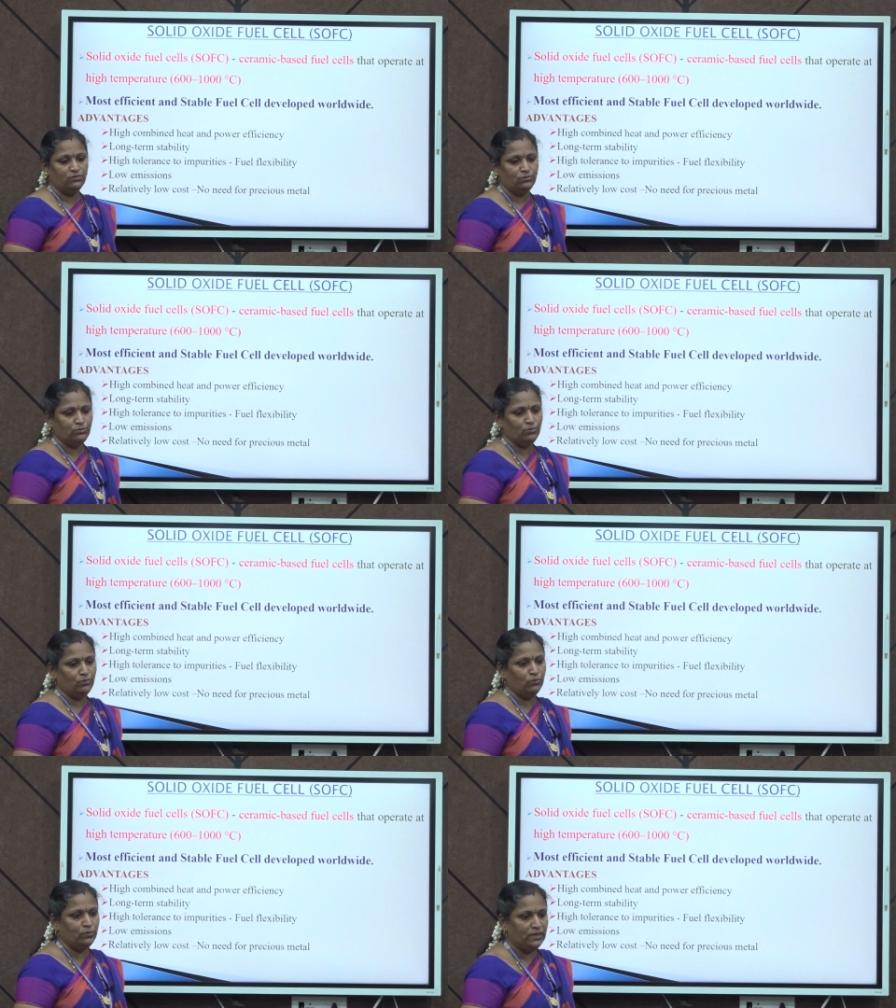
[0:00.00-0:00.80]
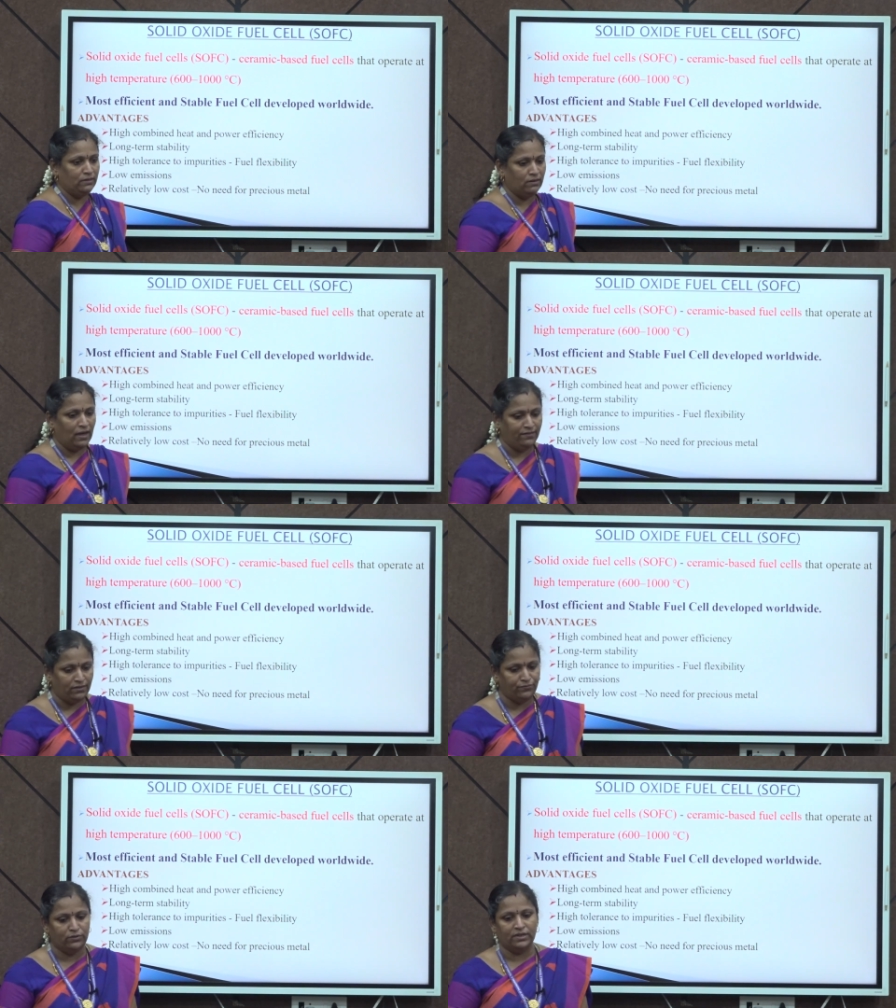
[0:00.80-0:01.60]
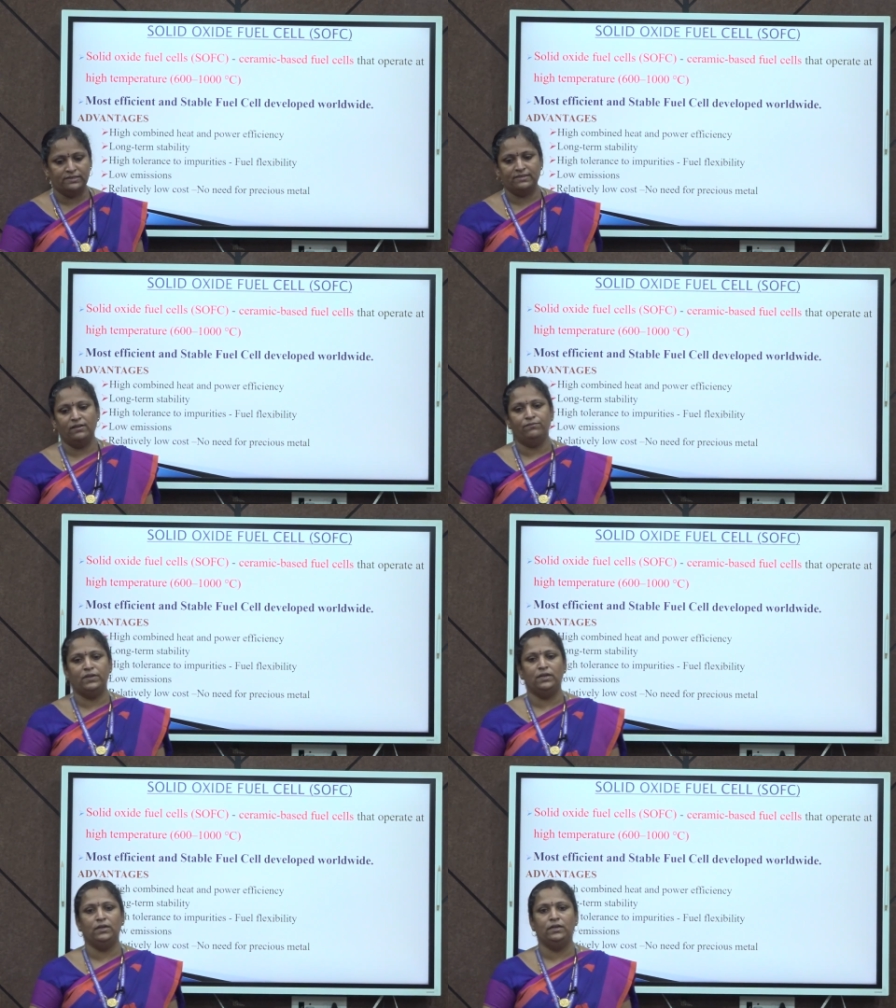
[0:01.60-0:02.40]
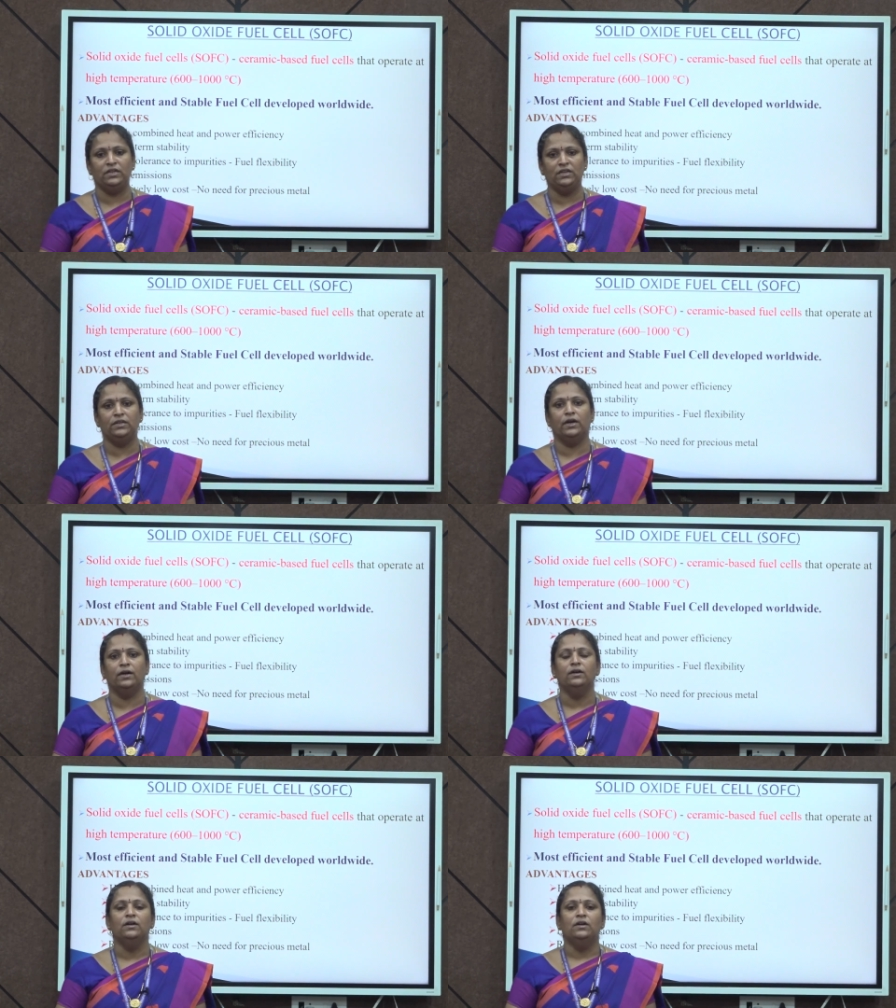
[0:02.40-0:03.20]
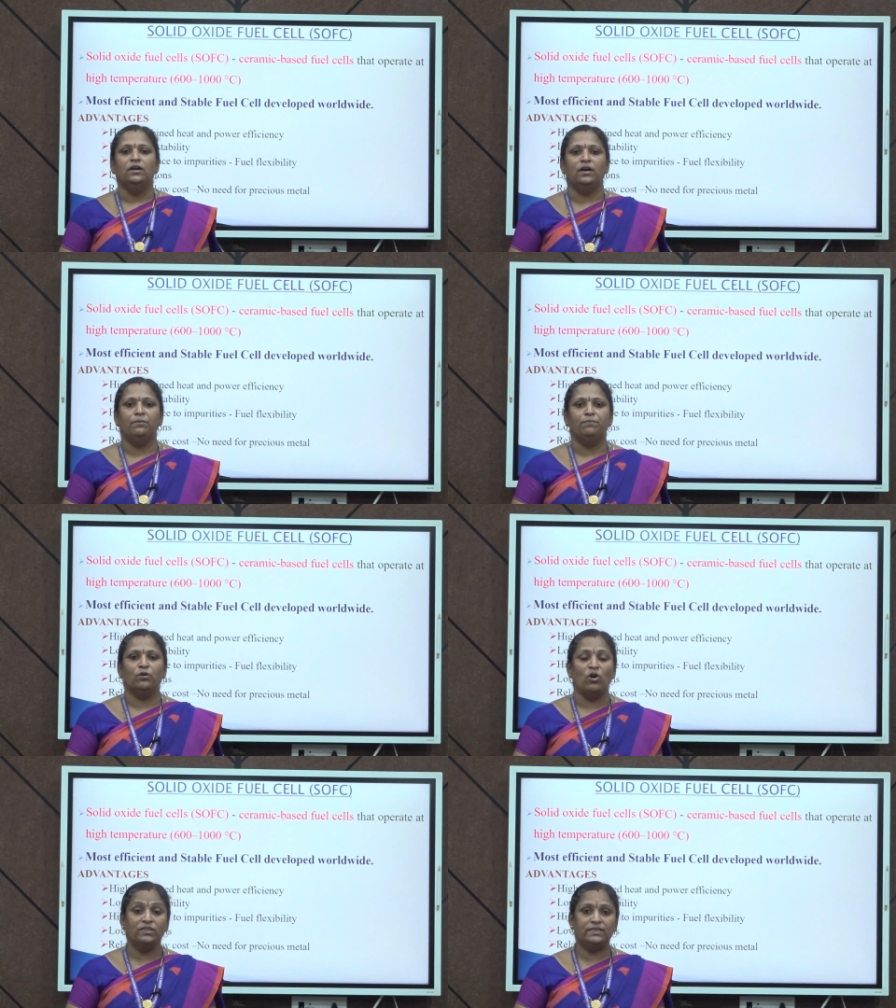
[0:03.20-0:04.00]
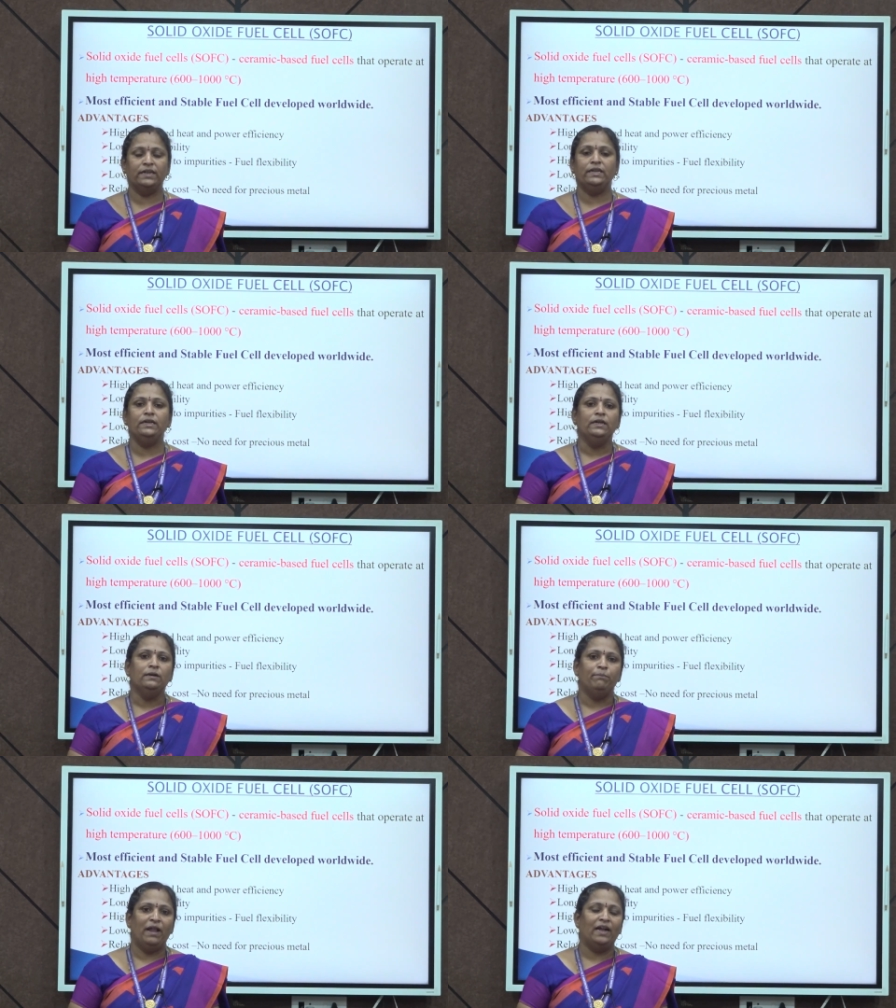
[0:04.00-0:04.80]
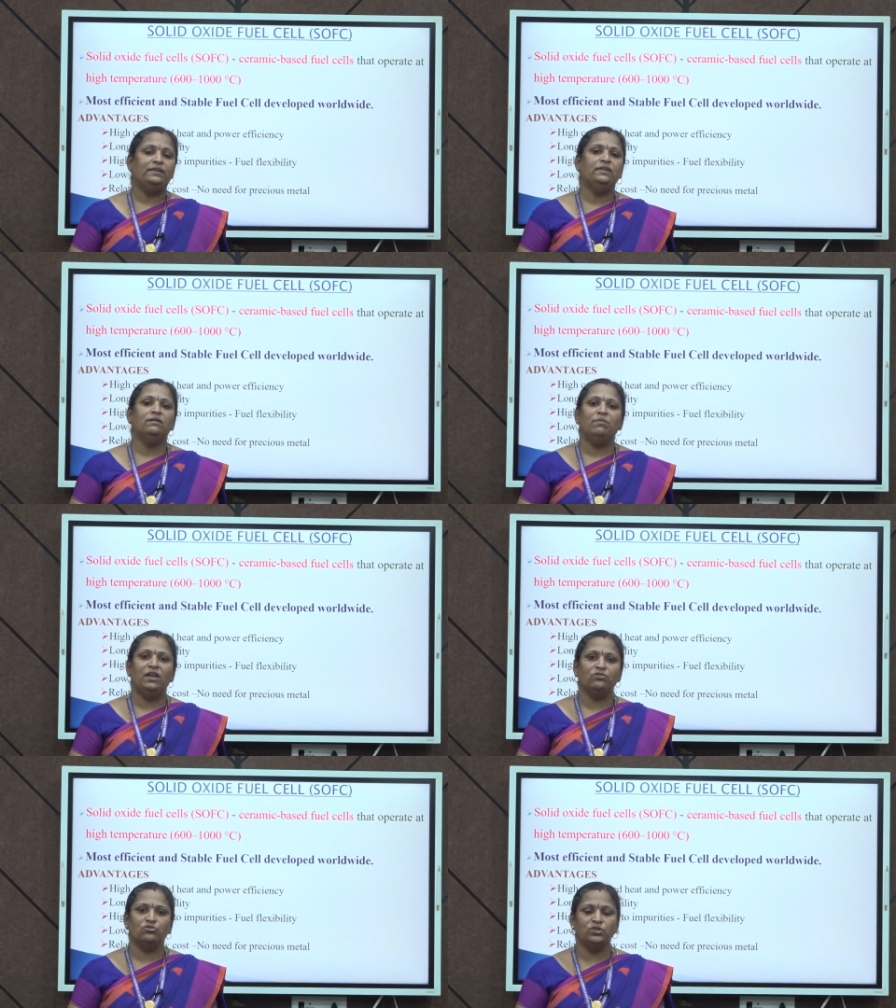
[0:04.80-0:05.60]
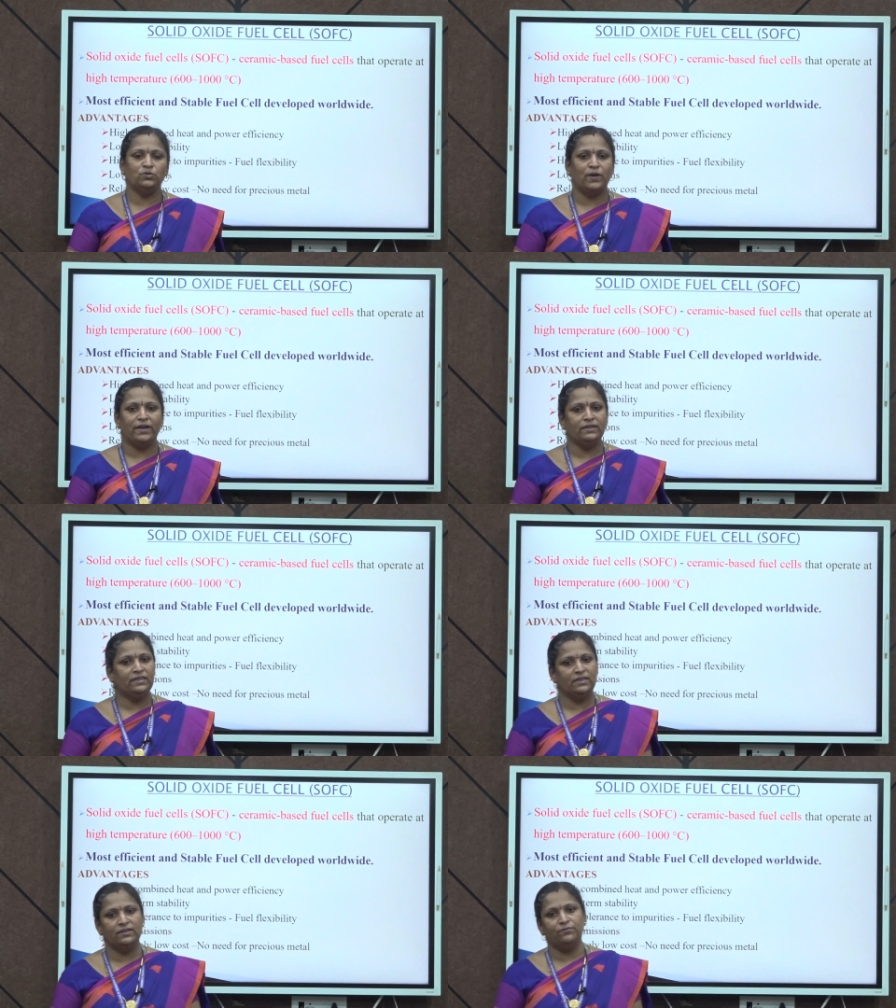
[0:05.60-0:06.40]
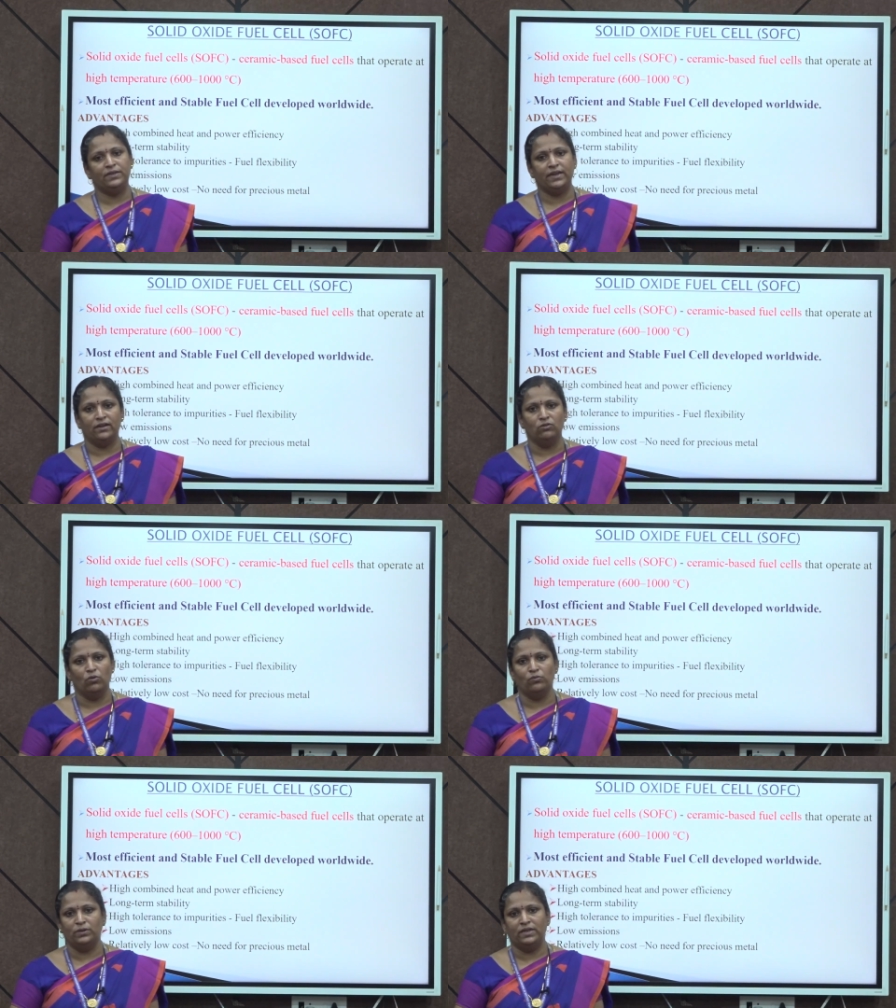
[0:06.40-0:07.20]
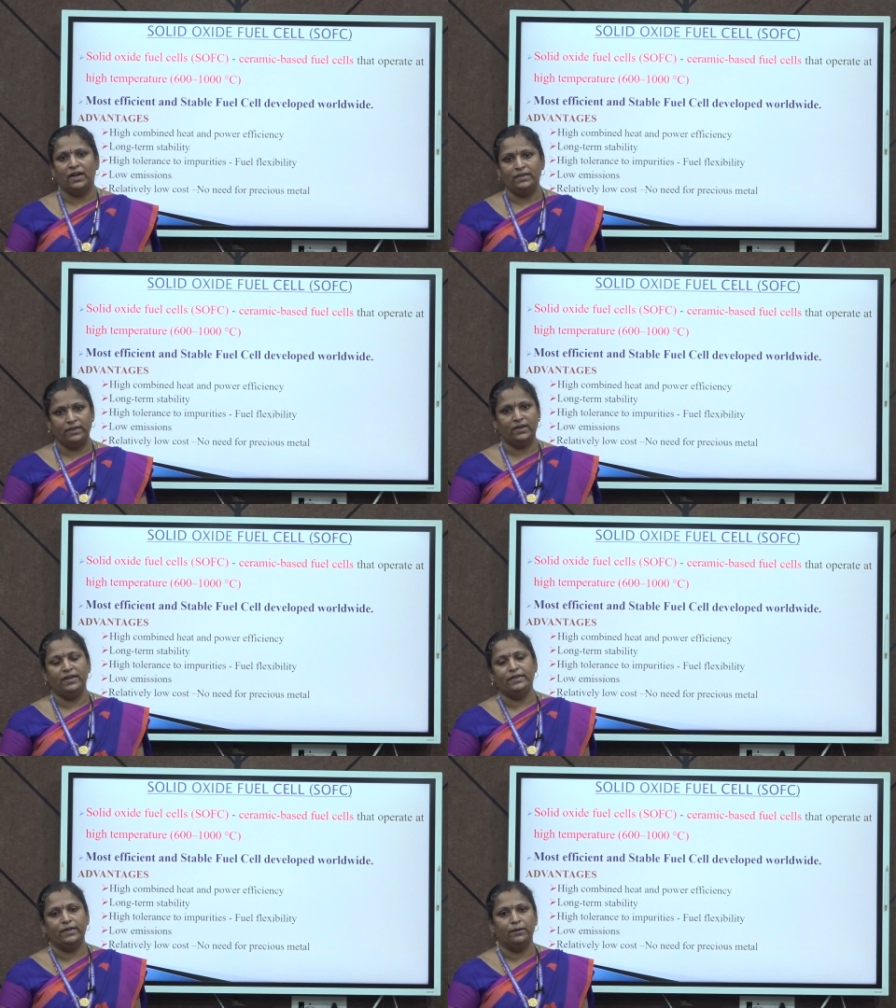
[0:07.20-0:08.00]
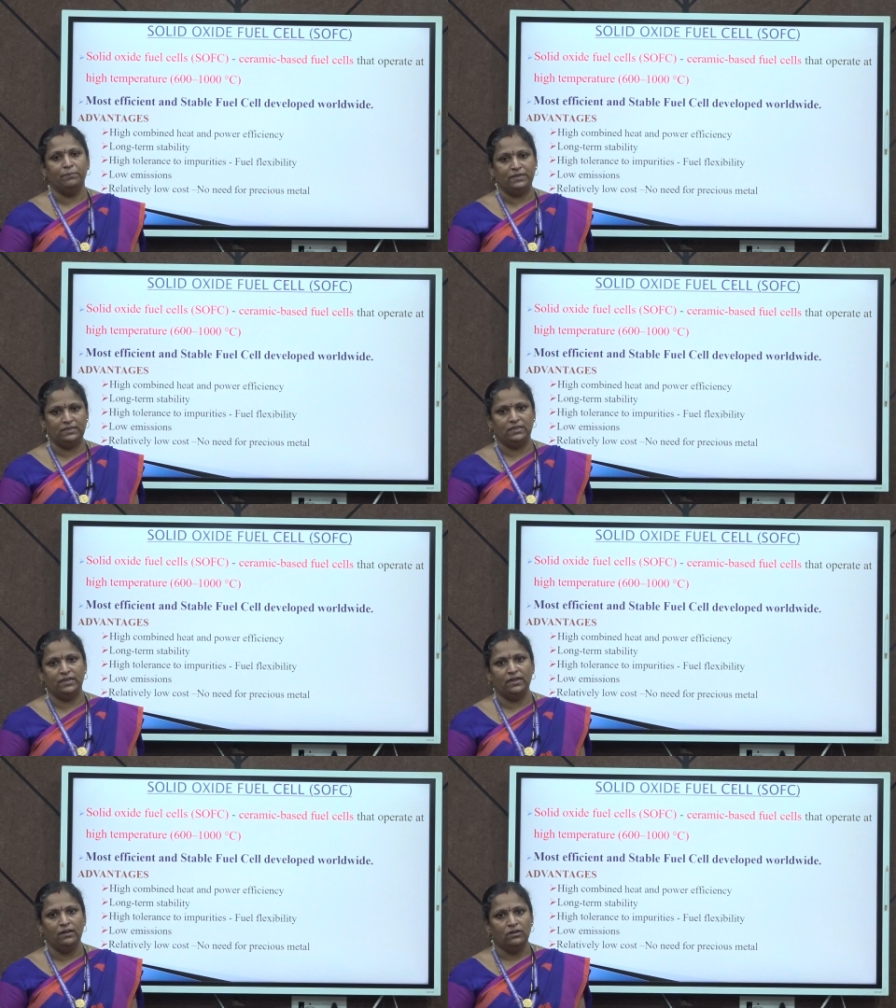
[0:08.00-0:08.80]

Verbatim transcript: So, in other fuel cell we need a uh, uh, costly platinum electrodes wherein here we can go with alternate uh, material.